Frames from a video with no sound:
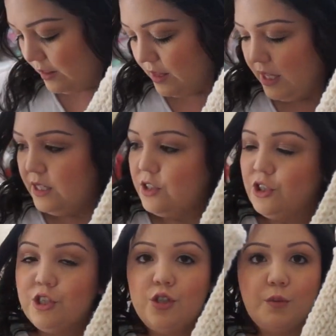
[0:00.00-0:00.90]
These are
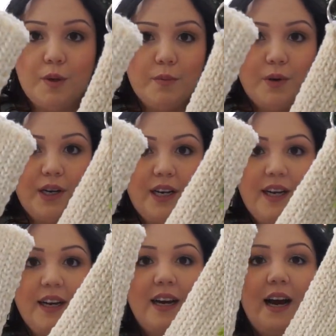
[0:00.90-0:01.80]
super
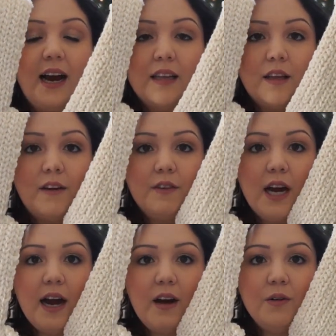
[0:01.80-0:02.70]
pretty. I loved
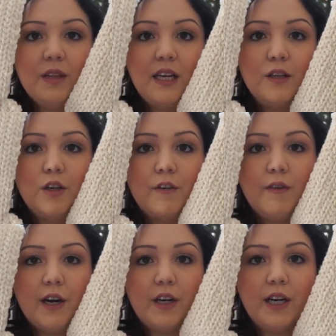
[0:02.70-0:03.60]
how they look
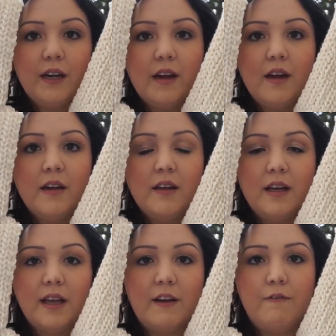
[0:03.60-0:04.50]
very
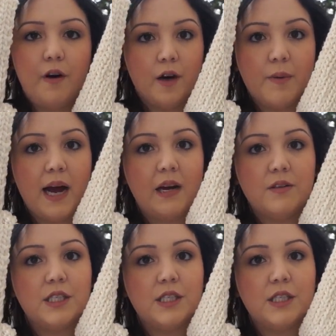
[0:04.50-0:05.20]
like farmhouse